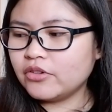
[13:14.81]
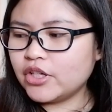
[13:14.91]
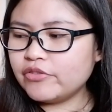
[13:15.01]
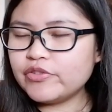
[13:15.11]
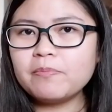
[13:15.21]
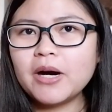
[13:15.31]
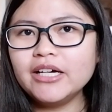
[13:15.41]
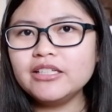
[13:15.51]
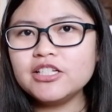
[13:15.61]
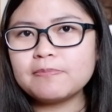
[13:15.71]
if you
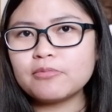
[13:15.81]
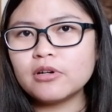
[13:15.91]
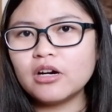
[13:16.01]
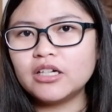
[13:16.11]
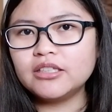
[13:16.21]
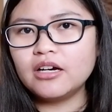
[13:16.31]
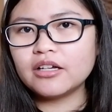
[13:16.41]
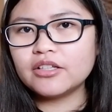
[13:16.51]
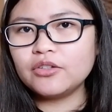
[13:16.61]
buy this product,